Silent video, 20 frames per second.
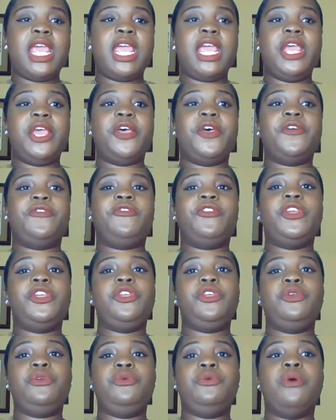If
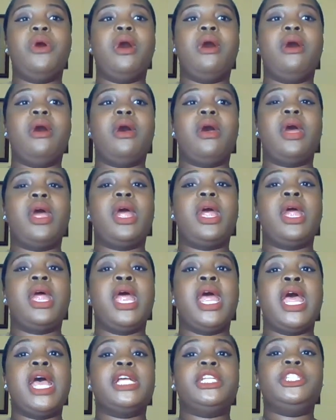you
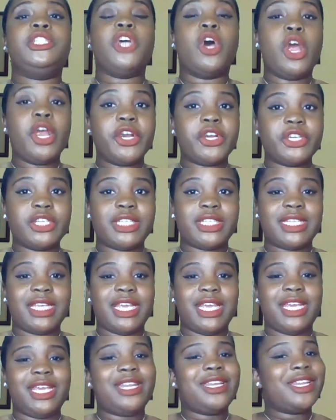are darker
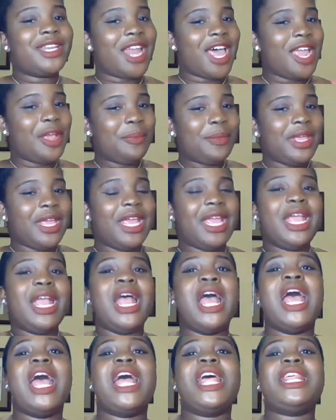skinned like
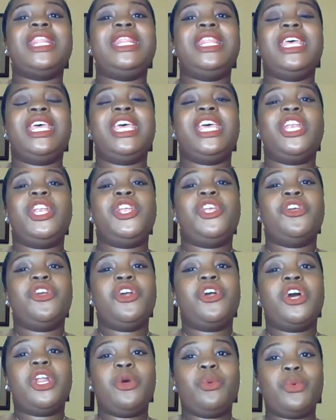me, then you're
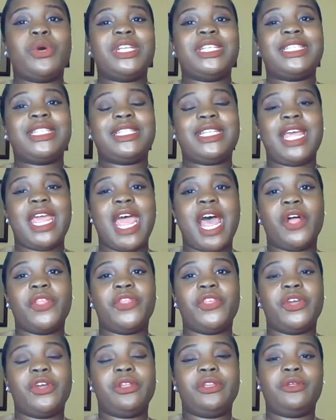going to want to stay
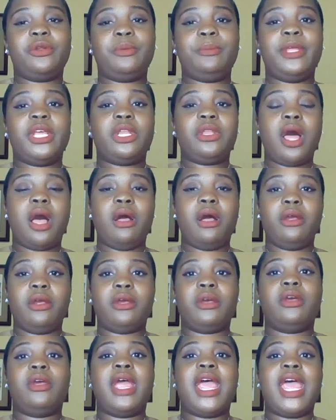out there a little bit
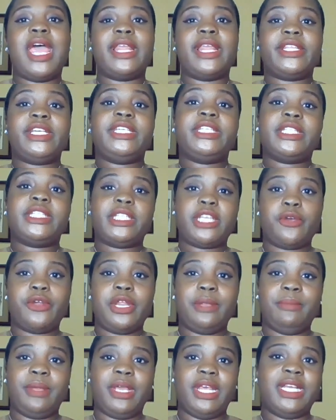longer, least
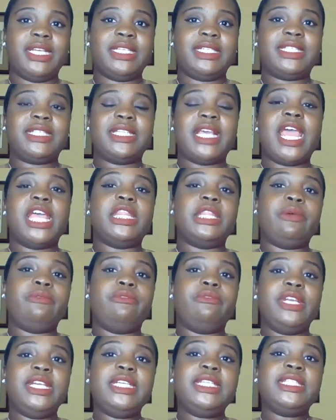30 minutes. And the
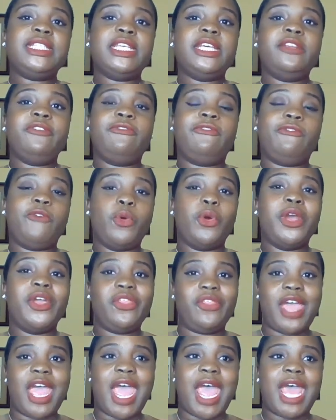reason for
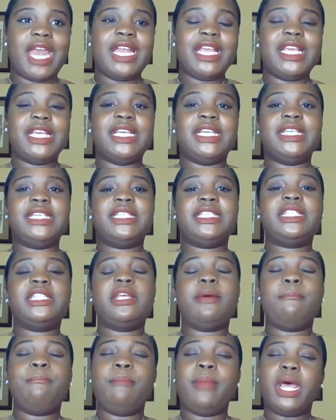that is
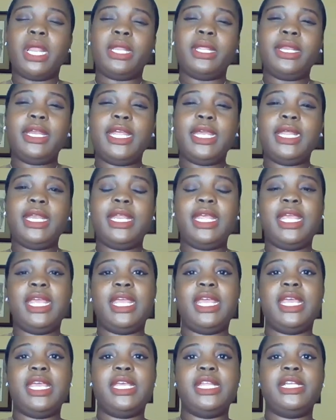the melanin
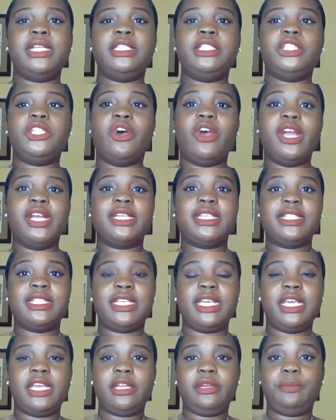in
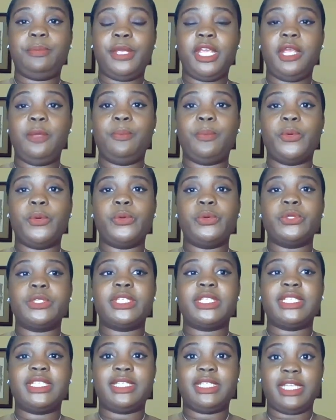dark-skinned people's
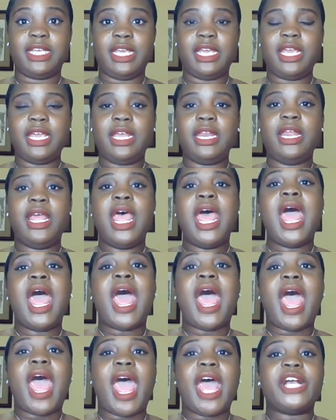skin
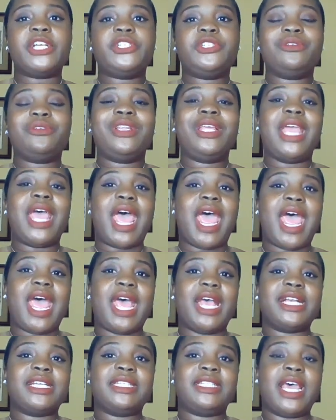actually
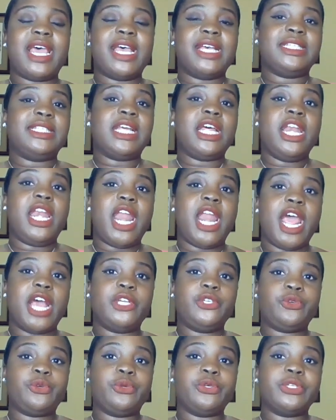acts as a
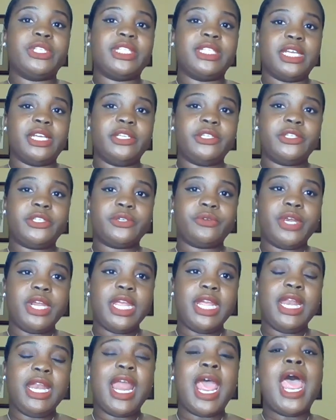natural
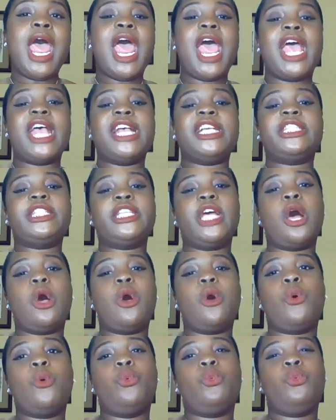sunscreen. And
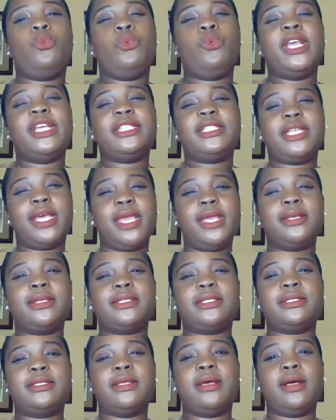so it
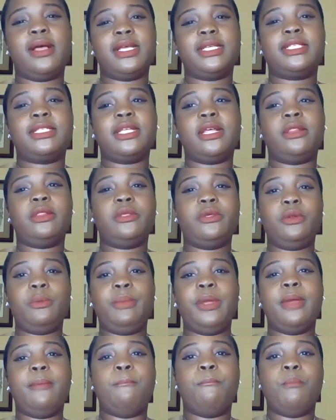takes us a little
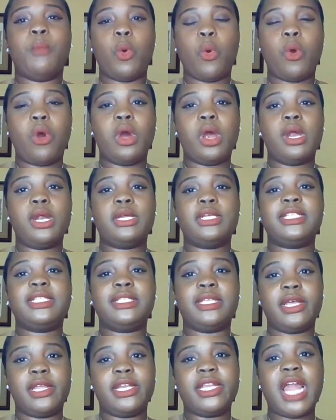bit more
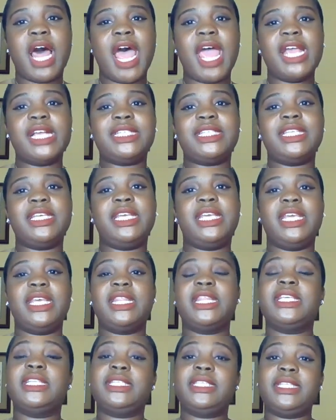sunlight to
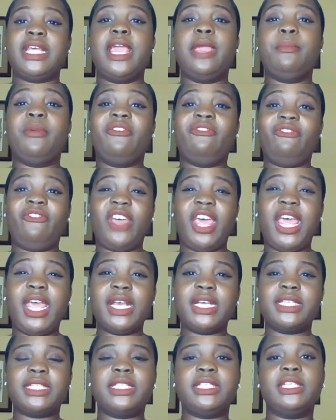get the same
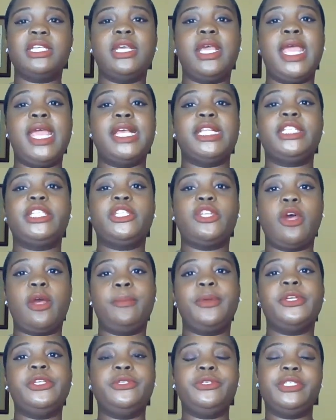effects and
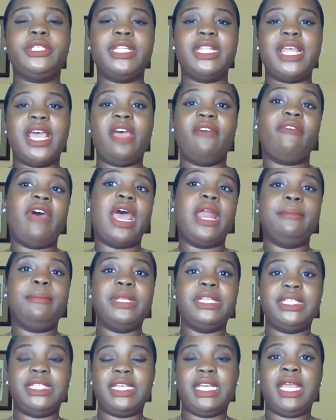start producing that
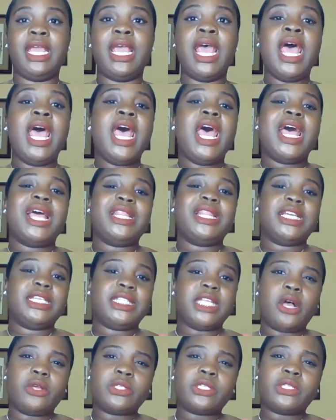vitamin D. And
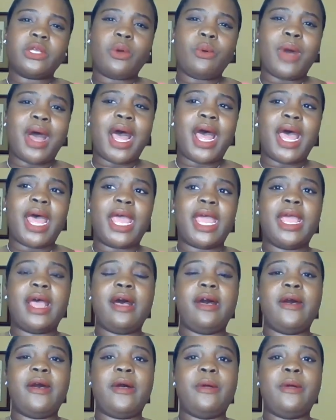that's also why